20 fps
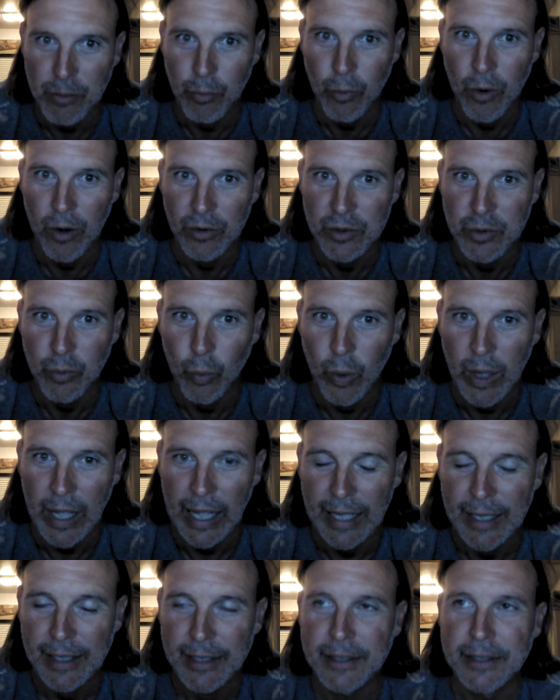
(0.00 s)
So maybe
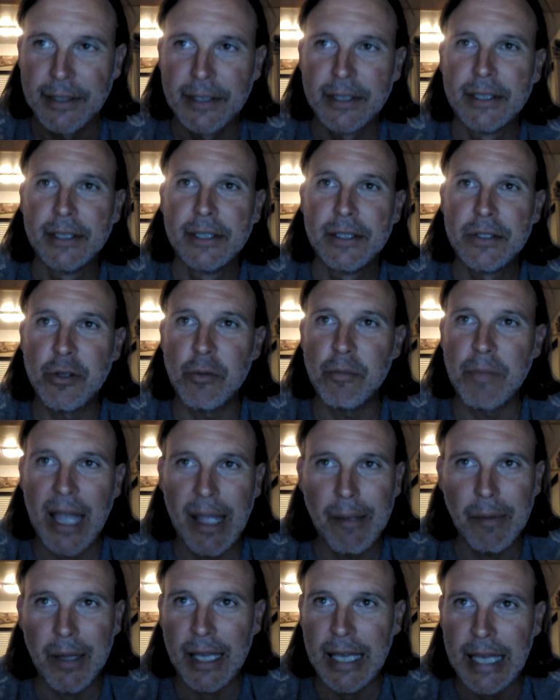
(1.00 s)
he had
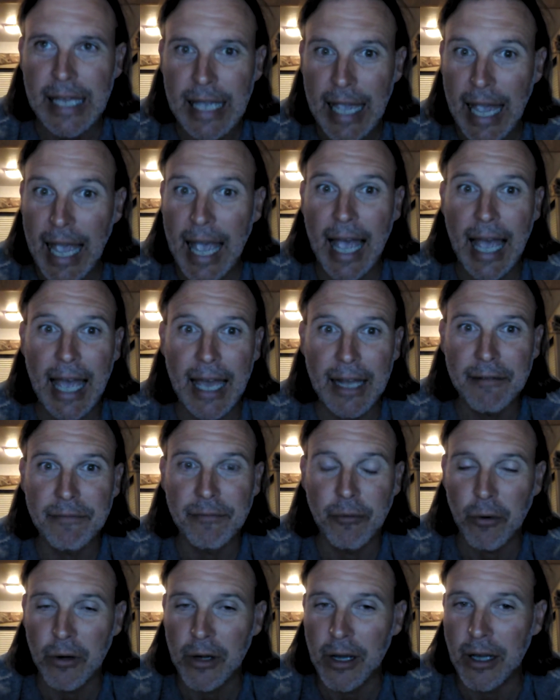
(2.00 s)
foreknowledge of the
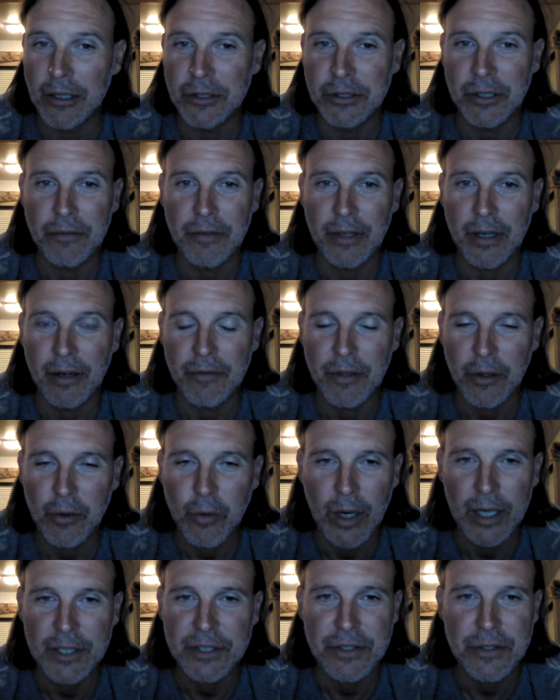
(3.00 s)
questions too.
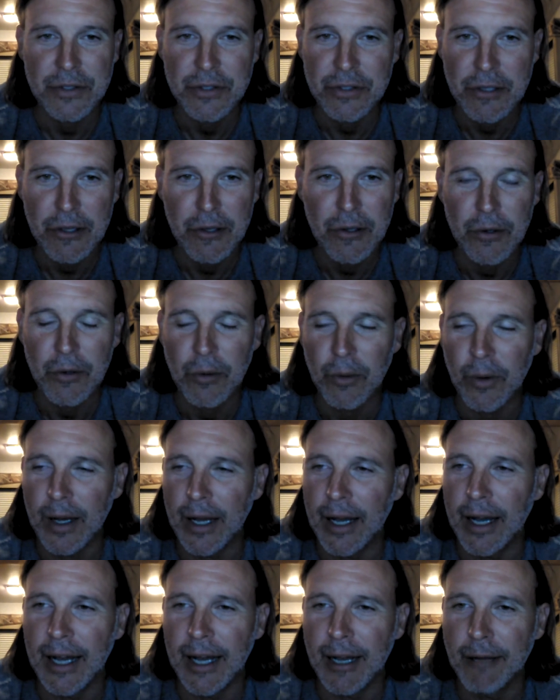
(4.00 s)
I don't know. This
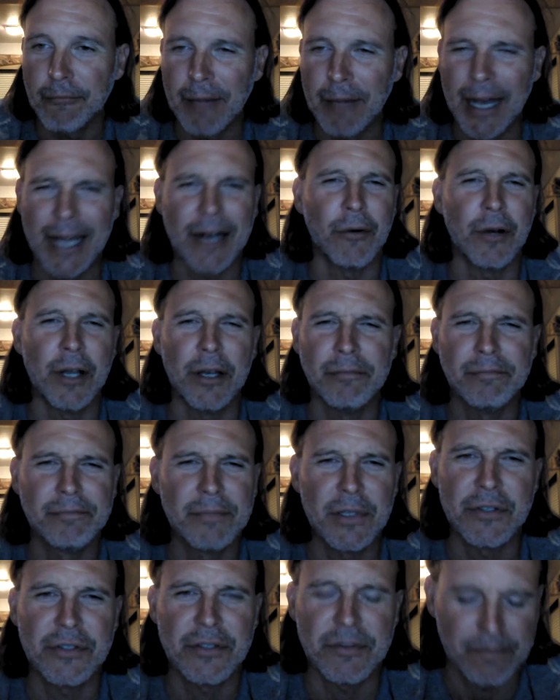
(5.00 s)
is something I noticed.